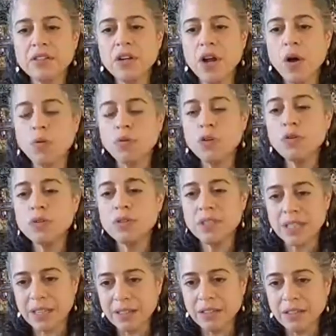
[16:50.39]
you know, new
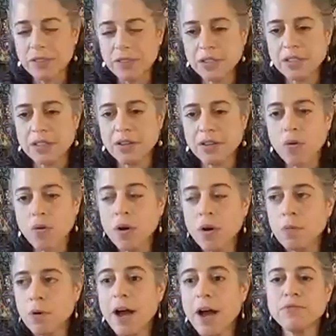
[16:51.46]
skills
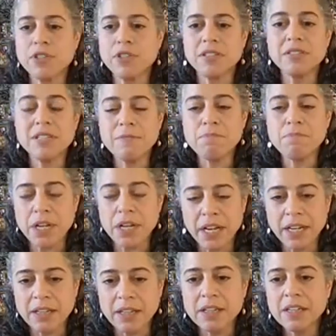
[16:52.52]
or perhaps just
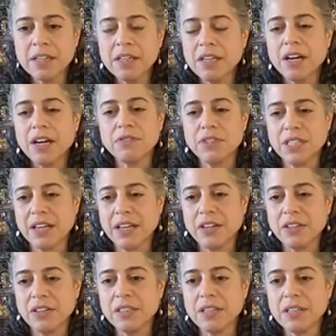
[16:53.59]
deepening of
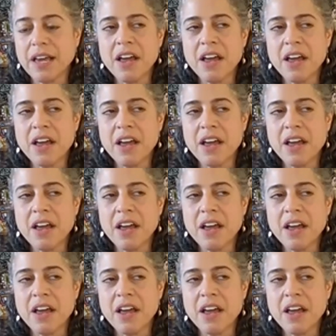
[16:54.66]
skills.